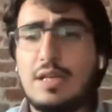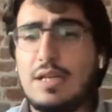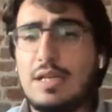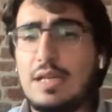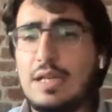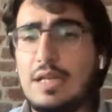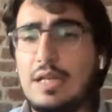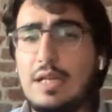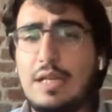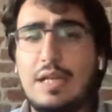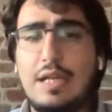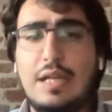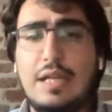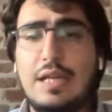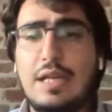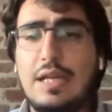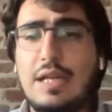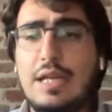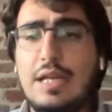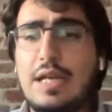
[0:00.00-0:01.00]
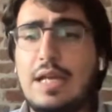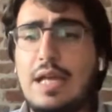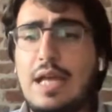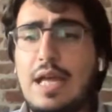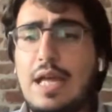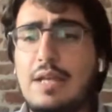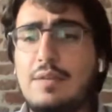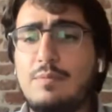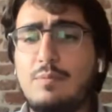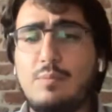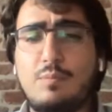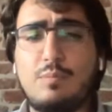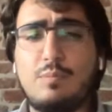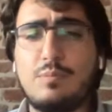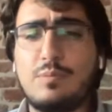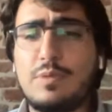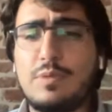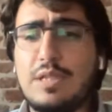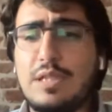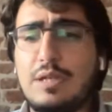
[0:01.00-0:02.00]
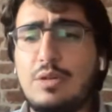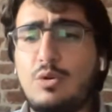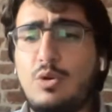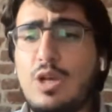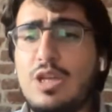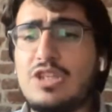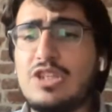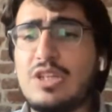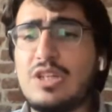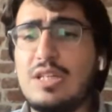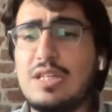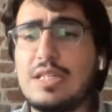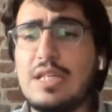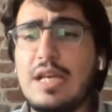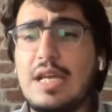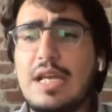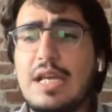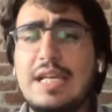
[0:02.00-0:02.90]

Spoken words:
The question is,